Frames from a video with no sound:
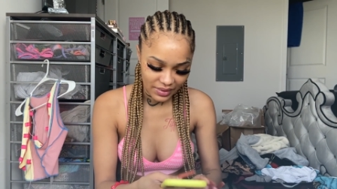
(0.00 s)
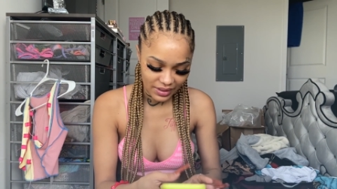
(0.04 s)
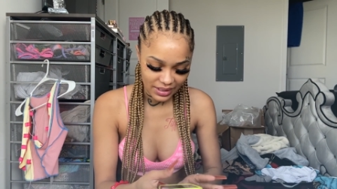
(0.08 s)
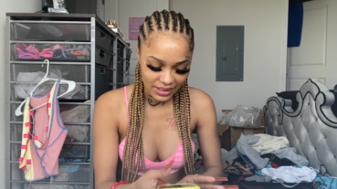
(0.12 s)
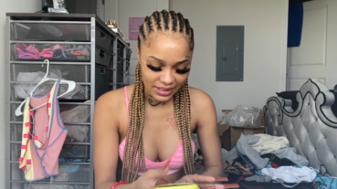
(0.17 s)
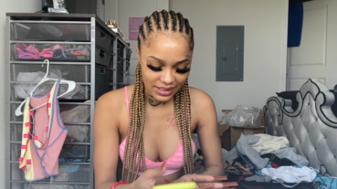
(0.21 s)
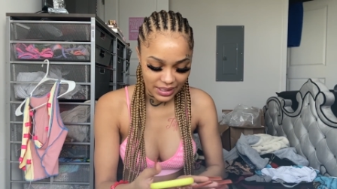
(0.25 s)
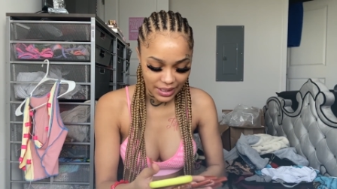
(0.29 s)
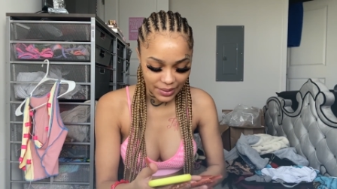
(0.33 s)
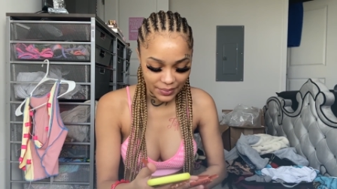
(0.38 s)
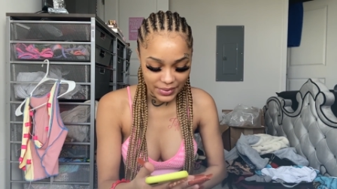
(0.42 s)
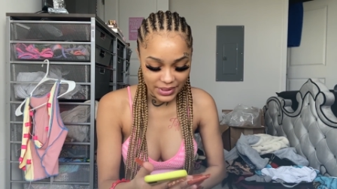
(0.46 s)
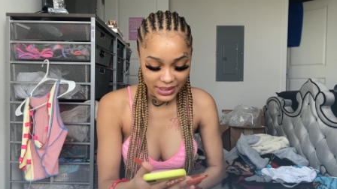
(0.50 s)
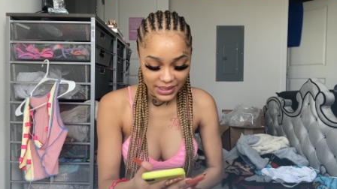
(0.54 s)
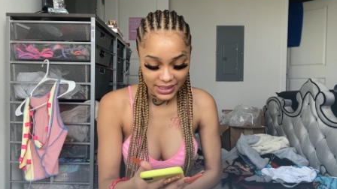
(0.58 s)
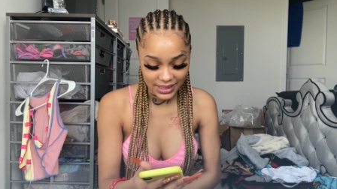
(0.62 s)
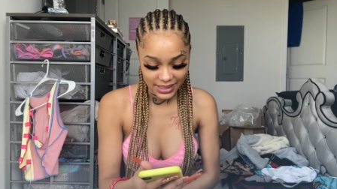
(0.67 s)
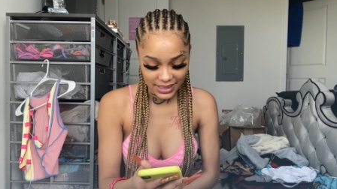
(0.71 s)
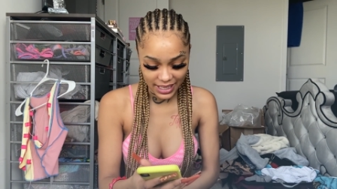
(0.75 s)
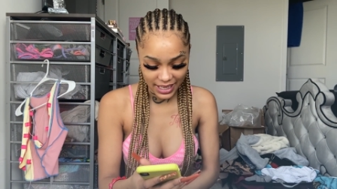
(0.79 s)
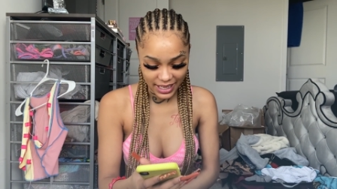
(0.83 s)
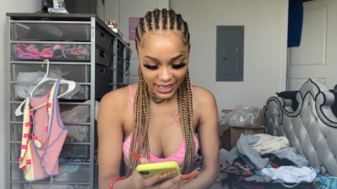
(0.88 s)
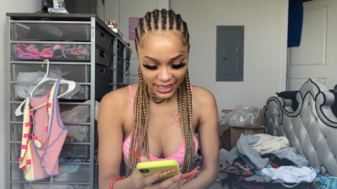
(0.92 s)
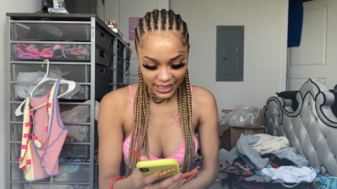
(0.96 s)
someone
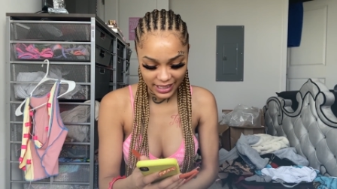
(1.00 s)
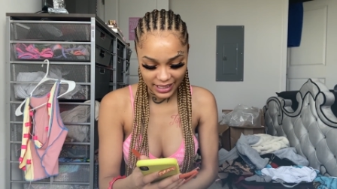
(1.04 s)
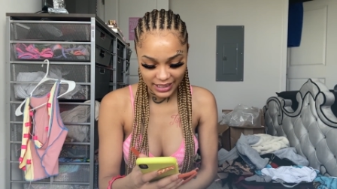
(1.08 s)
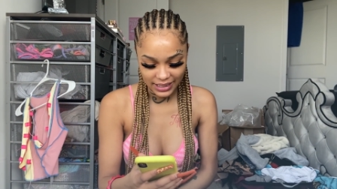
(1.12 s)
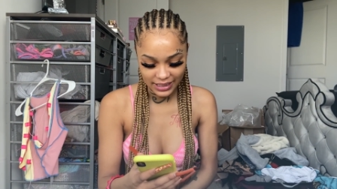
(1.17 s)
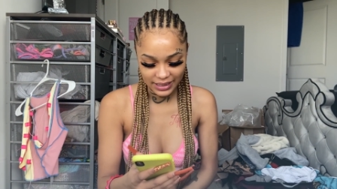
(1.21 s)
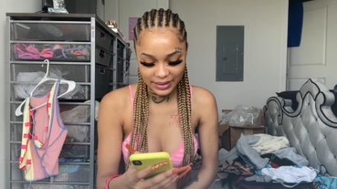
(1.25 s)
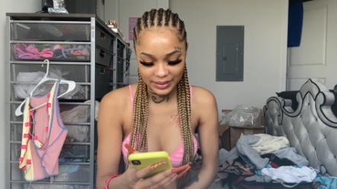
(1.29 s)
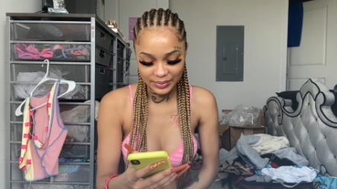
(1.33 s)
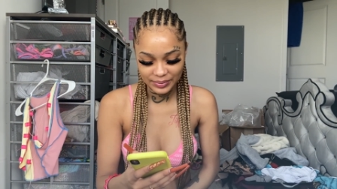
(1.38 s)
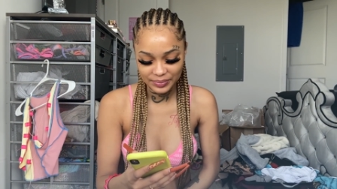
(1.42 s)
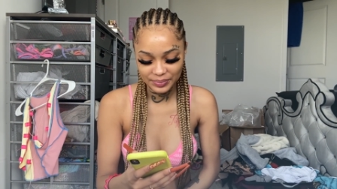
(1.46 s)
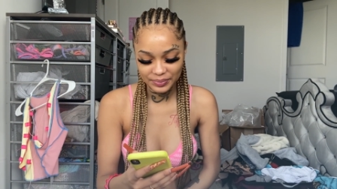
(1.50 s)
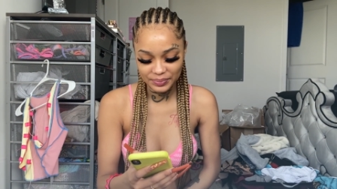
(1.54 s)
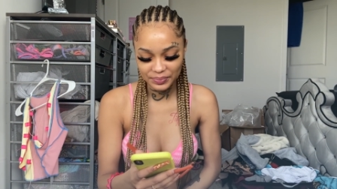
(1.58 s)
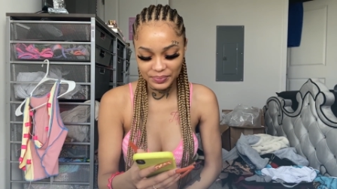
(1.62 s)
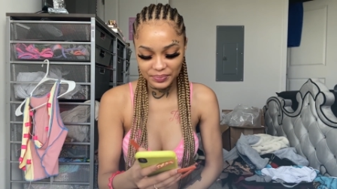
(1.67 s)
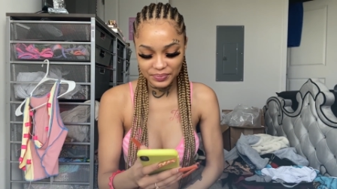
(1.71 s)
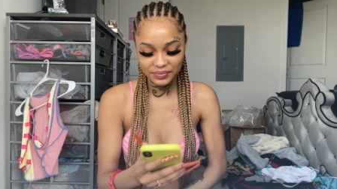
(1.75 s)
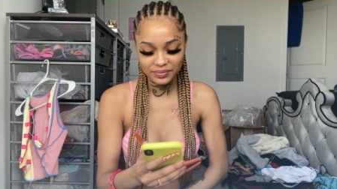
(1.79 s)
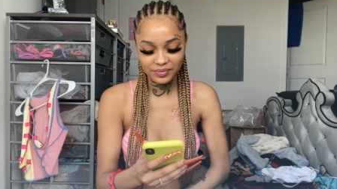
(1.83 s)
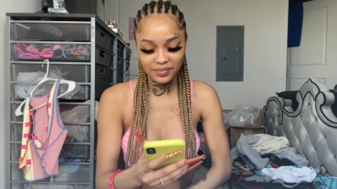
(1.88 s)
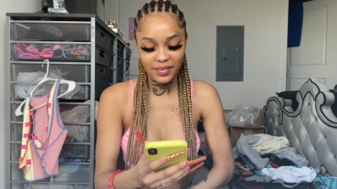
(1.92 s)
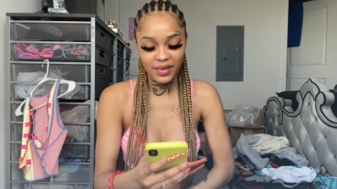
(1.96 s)
said,
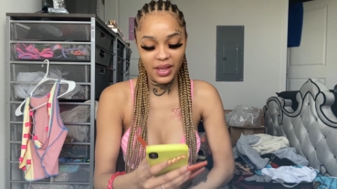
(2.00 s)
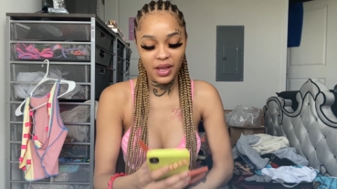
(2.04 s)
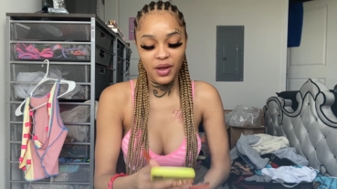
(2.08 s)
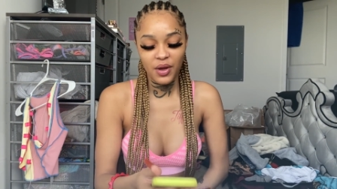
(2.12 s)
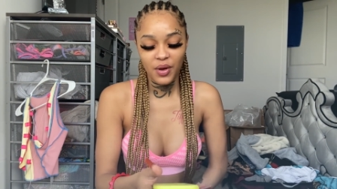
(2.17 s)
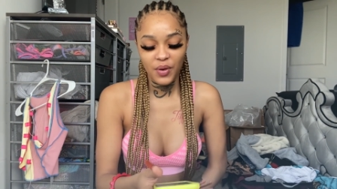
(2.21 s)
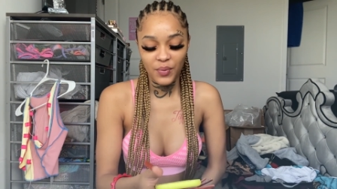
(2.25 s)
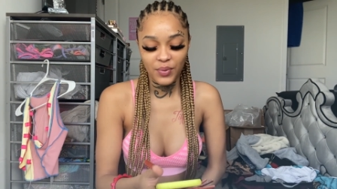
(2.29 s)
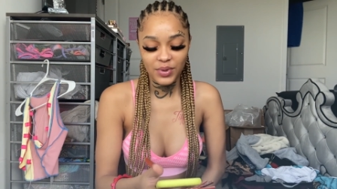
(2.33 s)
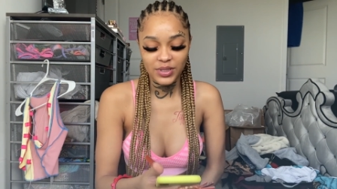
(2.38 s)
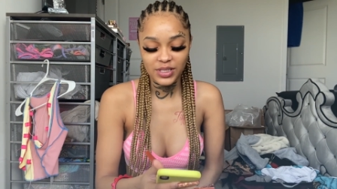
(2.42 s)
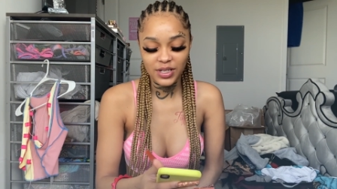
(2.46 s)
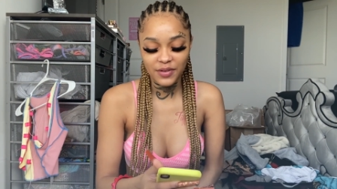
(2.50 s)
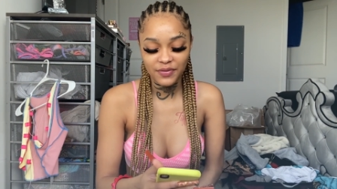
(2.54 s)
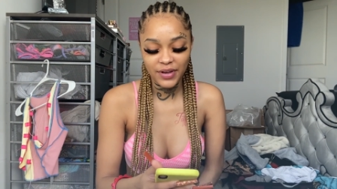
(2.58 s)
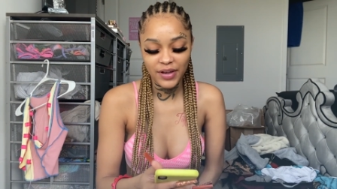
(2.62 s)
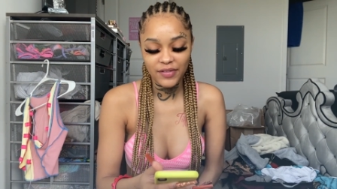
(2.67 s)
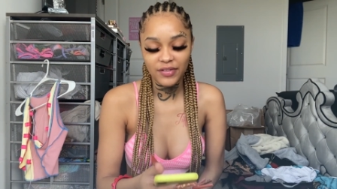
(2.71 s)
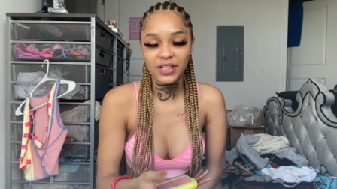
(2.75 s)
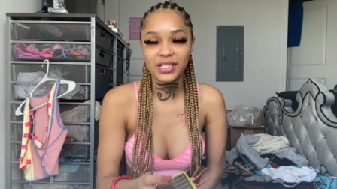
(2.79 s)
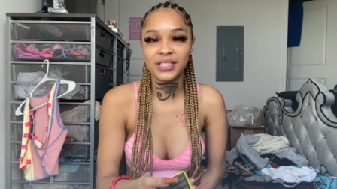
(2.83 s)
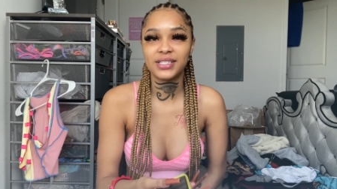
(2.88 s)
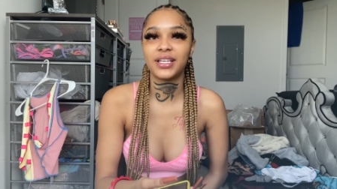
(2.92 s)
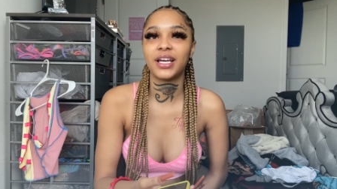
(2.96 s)
what's your
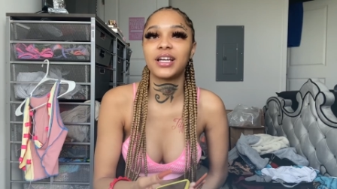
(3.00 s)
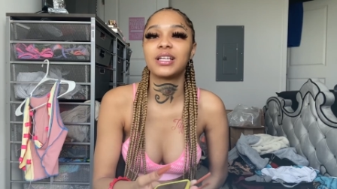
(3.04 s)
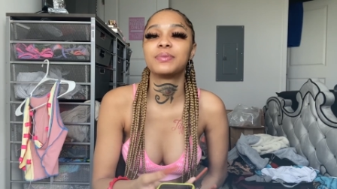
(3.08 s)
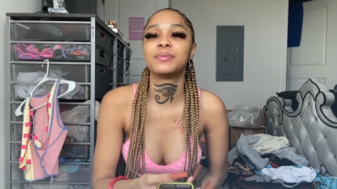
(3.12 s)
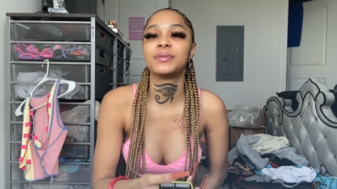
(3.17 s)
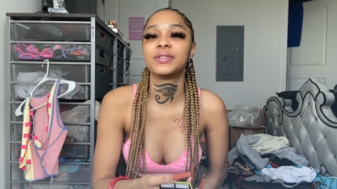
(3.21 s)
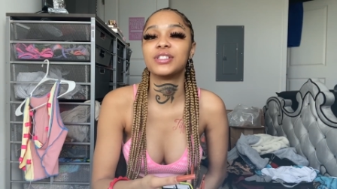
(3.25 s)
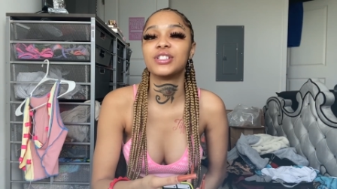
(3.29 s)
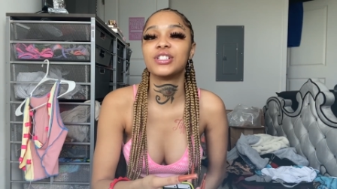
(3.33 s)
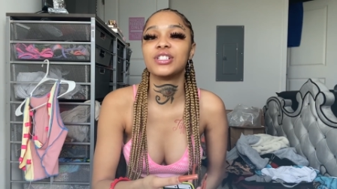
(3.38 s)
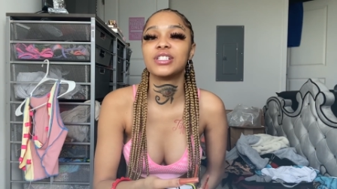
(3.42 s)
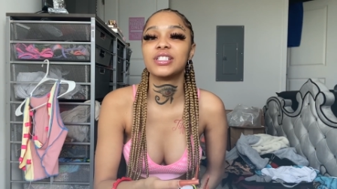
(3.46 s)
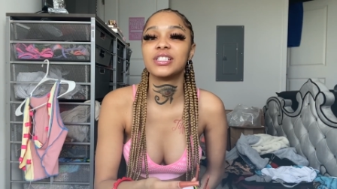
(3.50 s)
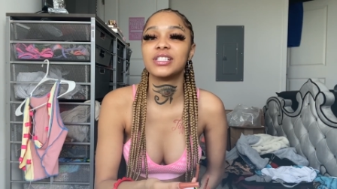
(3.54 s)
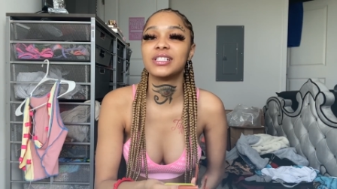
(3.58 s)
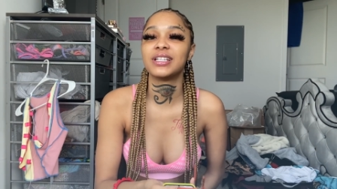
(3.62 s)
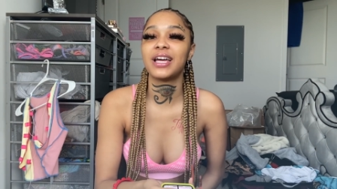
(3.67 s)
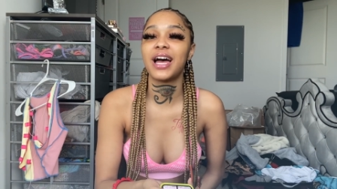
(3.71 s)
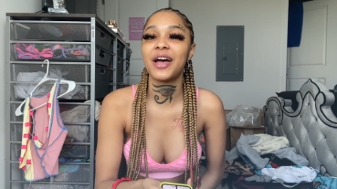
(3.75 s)
favorite sex position?